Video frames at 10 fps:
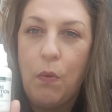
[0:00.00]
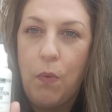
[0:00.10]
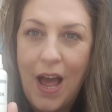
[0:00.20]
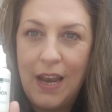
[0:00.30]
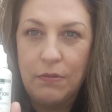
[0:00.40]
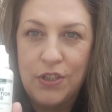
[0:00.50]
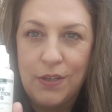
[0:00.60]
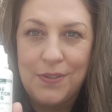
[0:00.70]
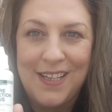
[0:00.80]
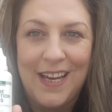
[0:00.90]
while I was
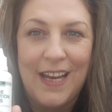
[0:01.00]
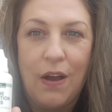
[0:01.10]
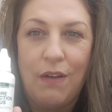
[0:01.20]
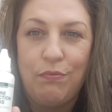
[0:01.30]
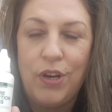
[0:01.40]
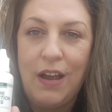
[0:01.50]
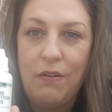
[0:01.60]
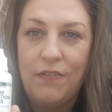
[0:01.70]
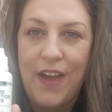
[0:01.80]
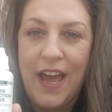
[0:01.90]
using it. Now I've run
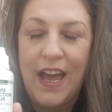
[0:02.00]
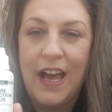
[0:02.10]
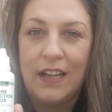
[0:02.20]
out of it,